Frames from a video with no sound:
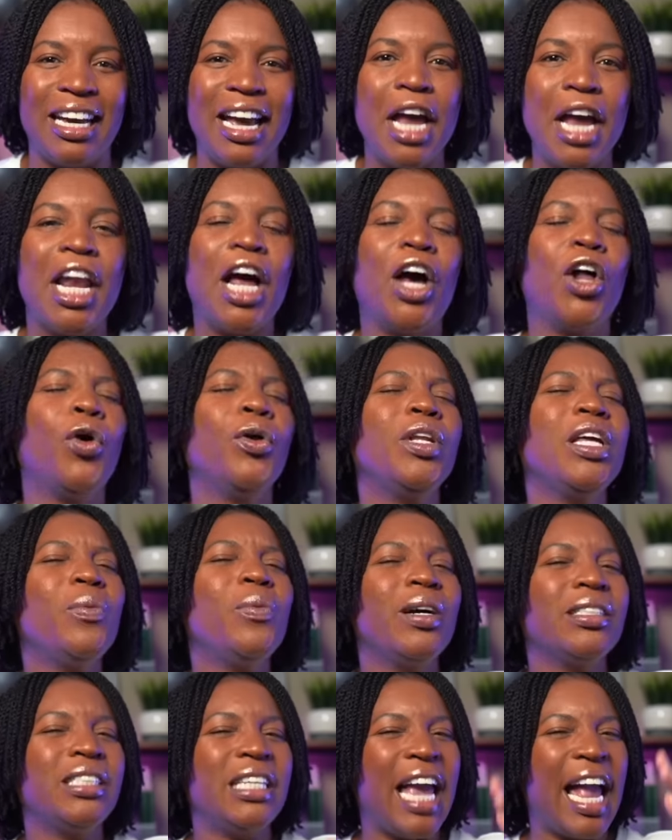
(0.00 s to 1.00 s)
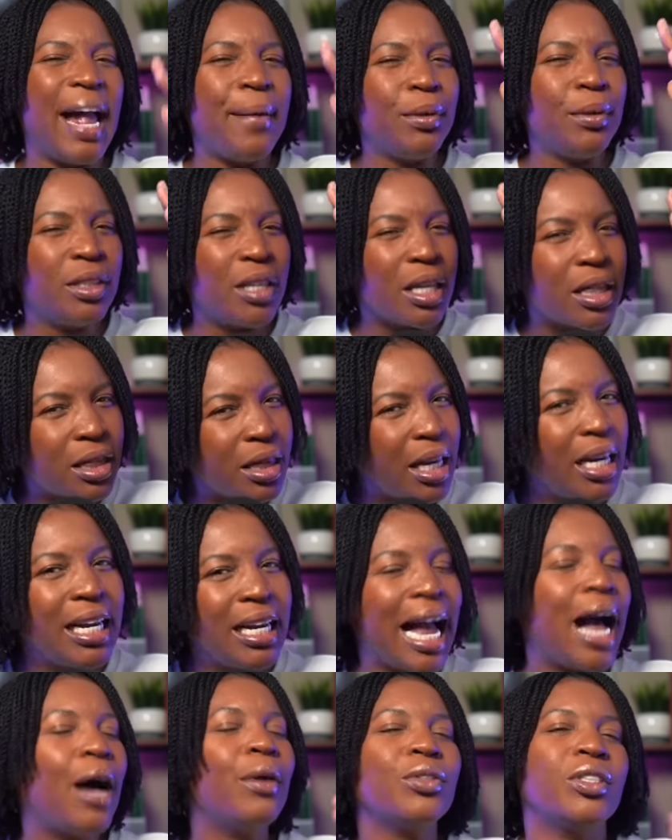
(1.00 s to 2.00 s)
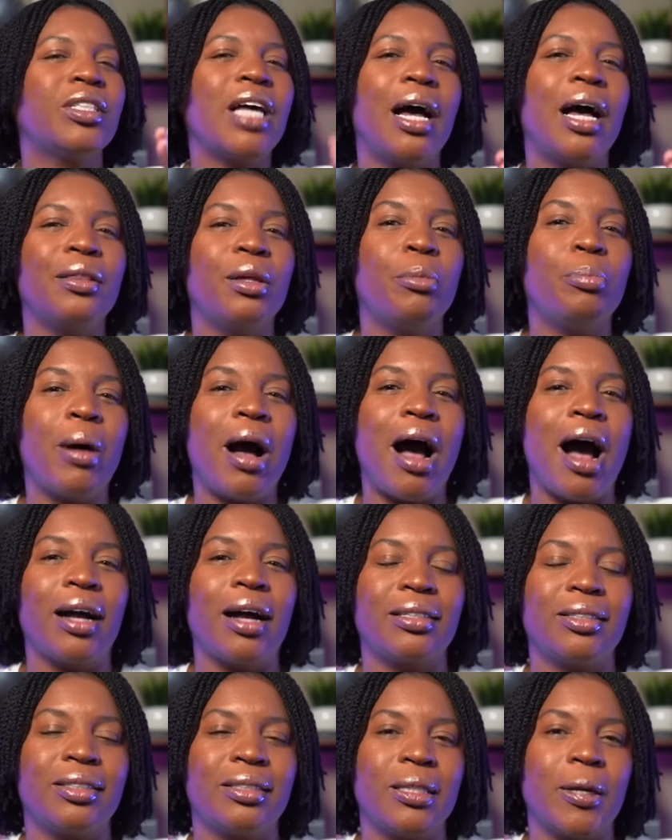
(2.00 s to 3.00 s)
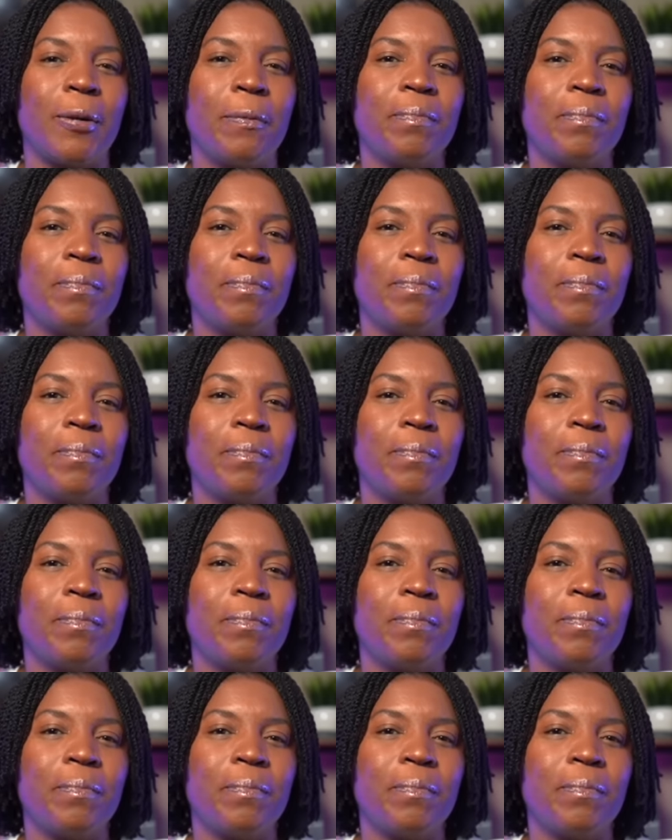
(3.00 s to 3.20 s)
not only was he able to think outside the box,